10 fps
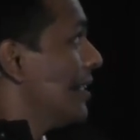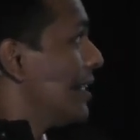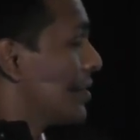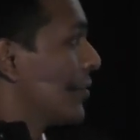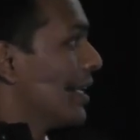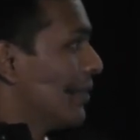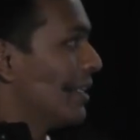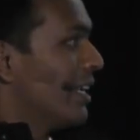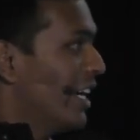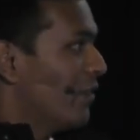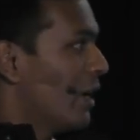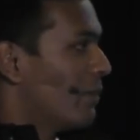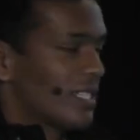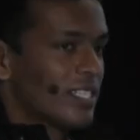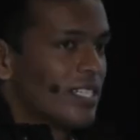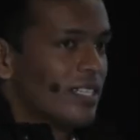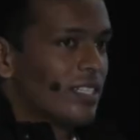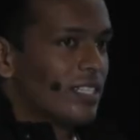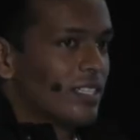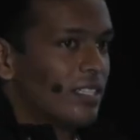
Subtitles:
it's showing with 85%